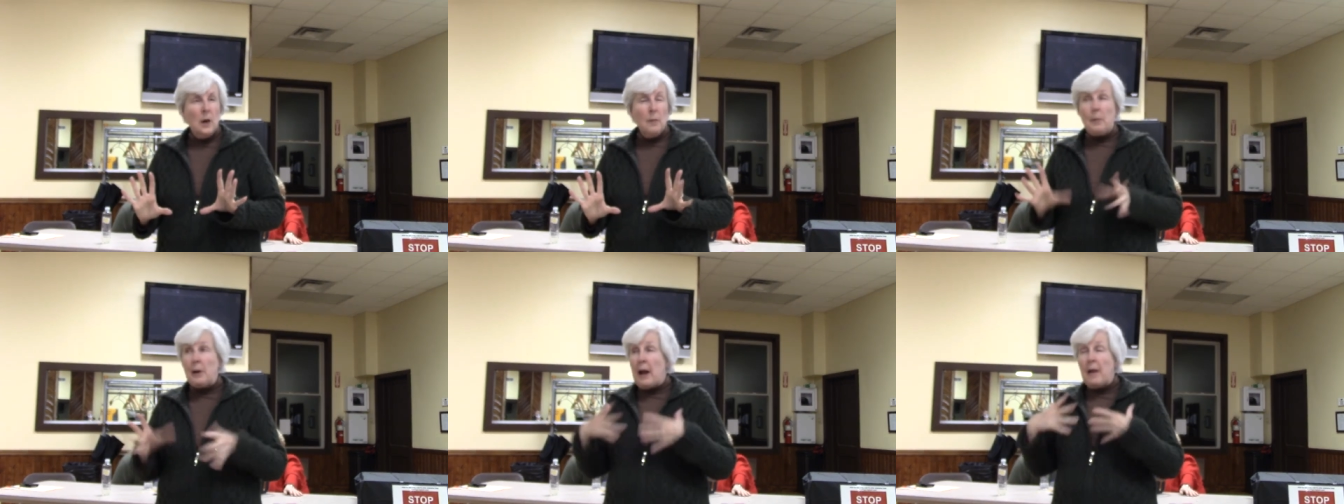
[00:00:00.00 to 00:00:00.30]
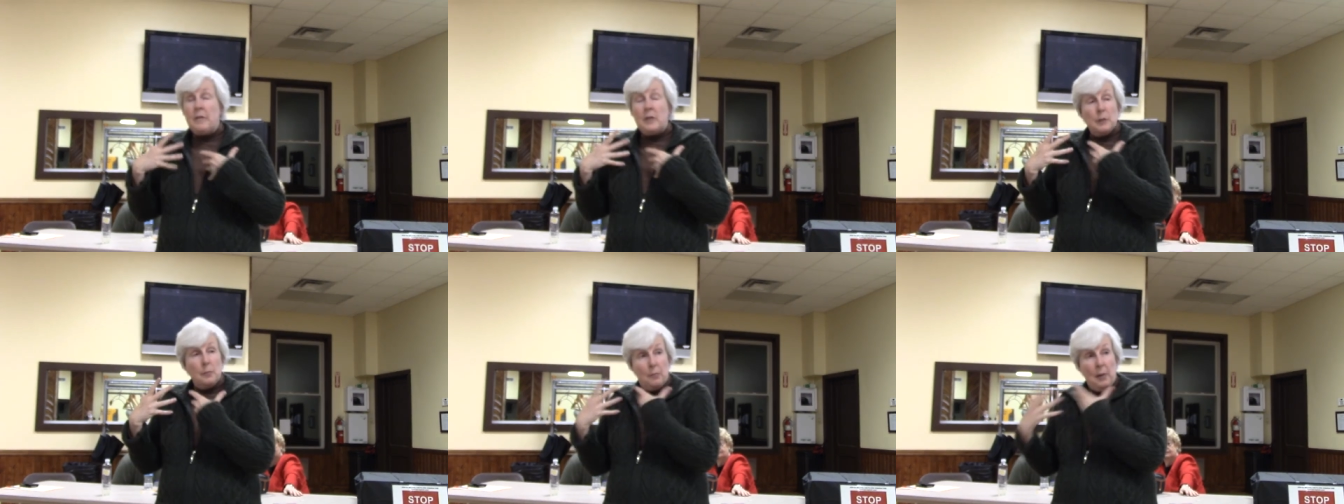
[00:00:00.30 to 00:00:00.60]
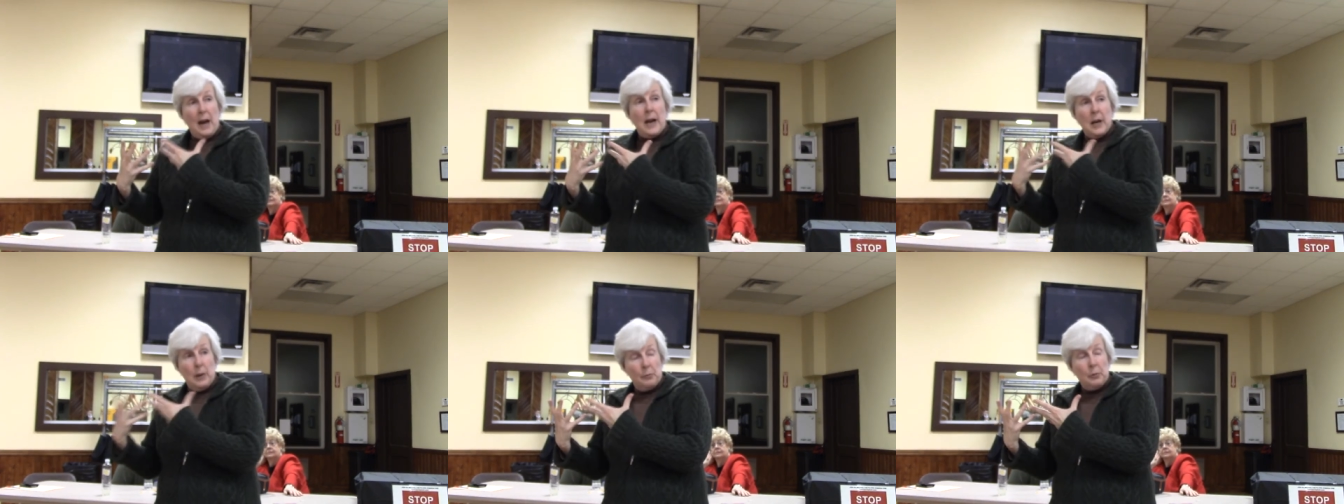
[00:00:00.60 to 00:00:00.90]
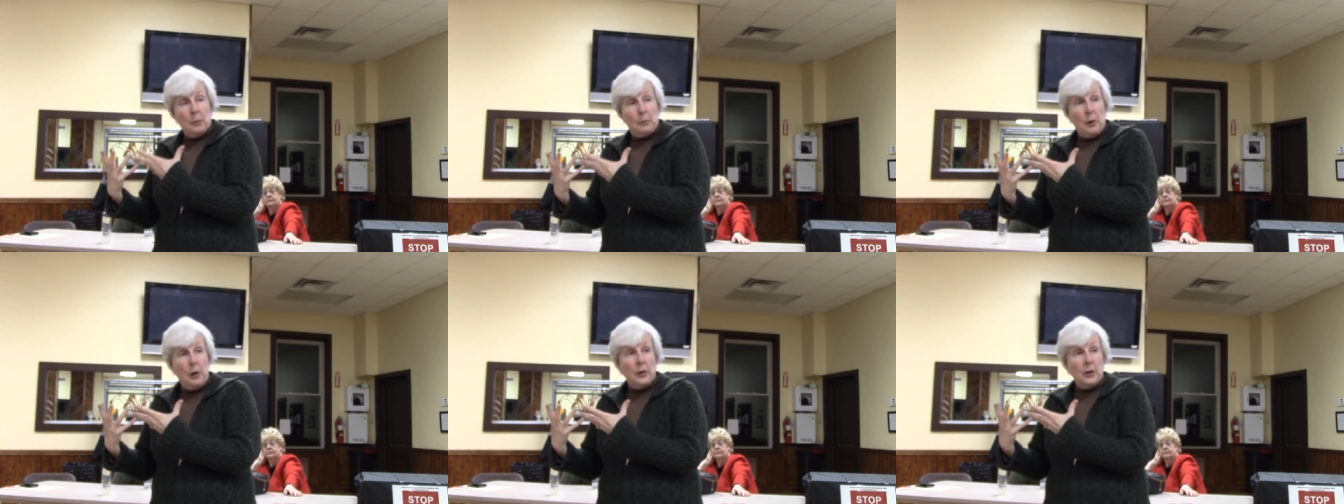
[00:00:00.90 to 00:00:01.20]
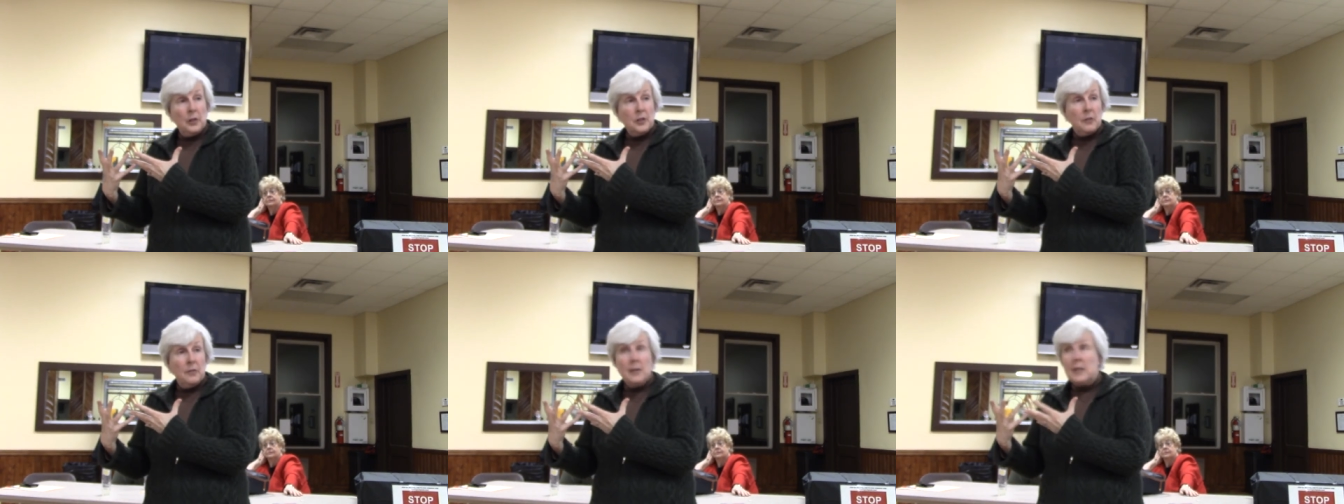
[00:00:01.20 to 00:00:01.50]
But I've debated
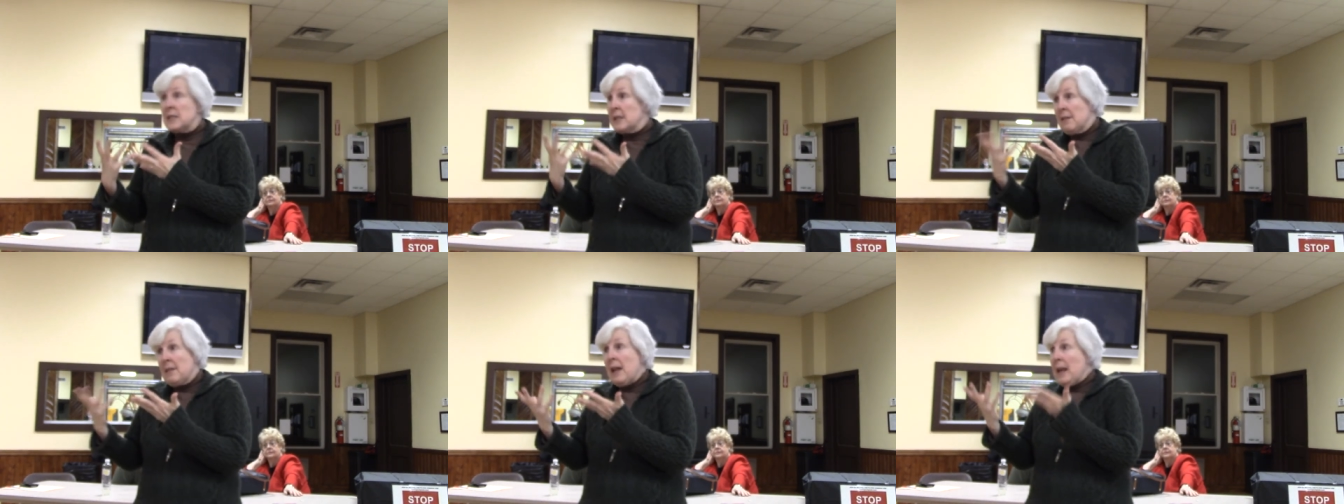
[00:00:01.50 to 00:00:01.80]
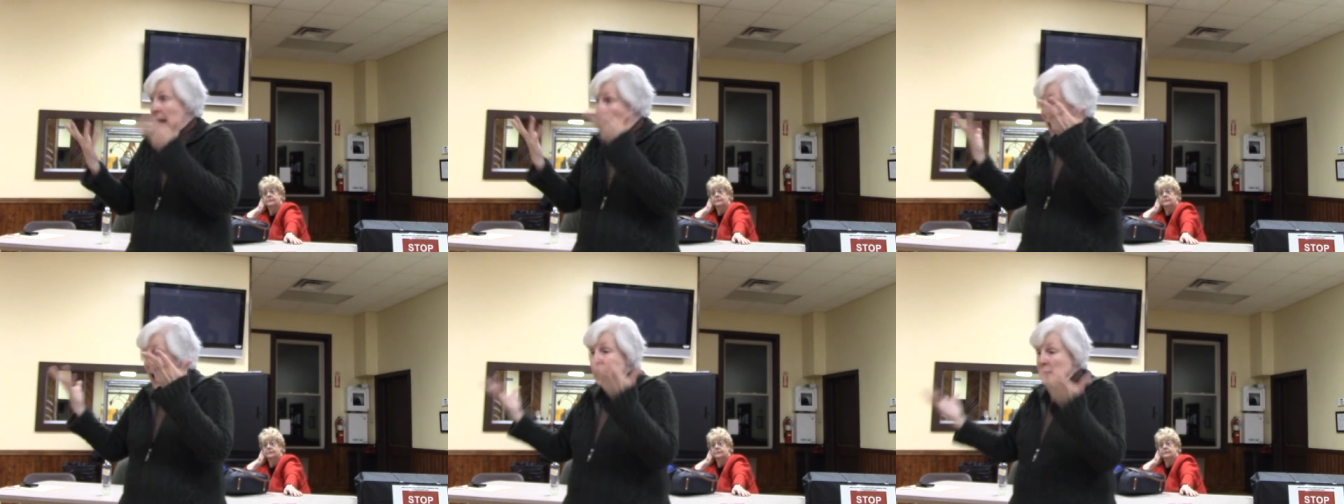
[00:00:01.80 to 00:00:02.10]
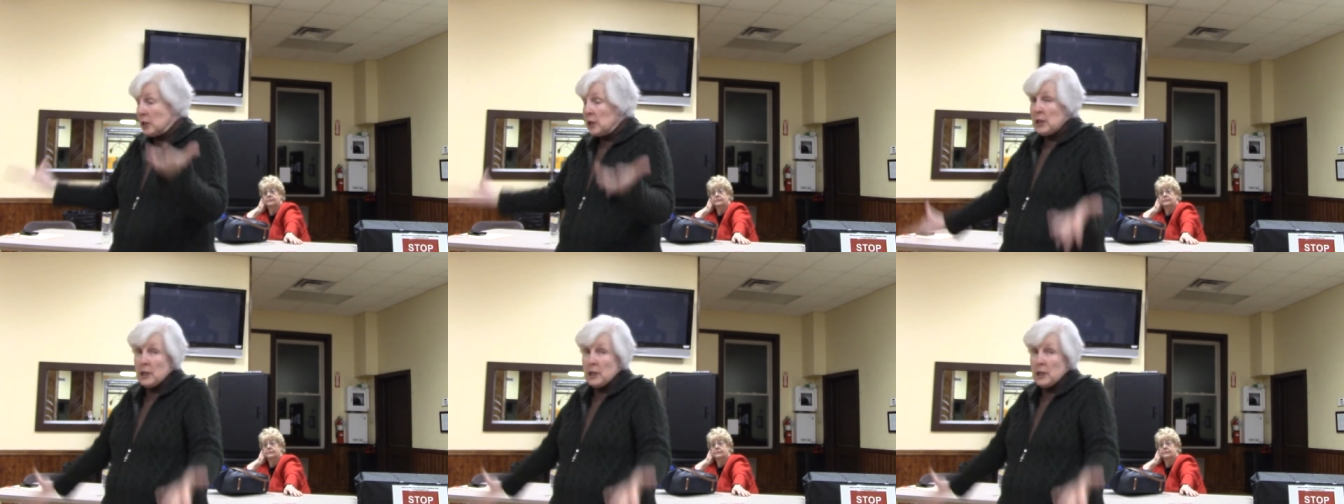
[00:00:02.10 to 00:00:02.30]
proponents of this, and they actually